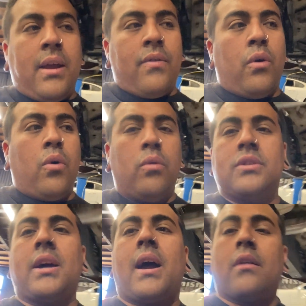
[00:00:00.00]
and the whole
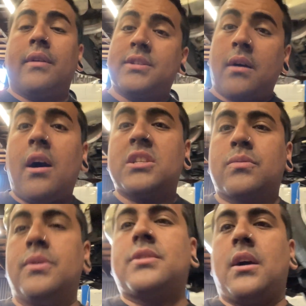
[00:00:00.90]
entire exhaust
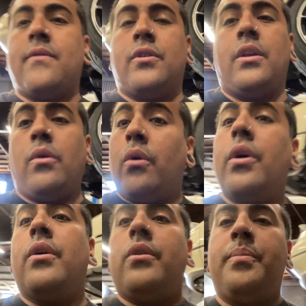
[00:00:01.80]
was covered in
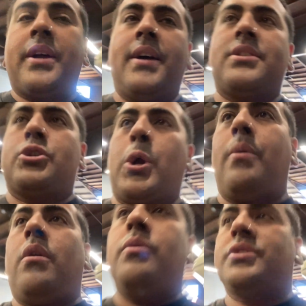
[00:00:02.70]
oil because the turbo was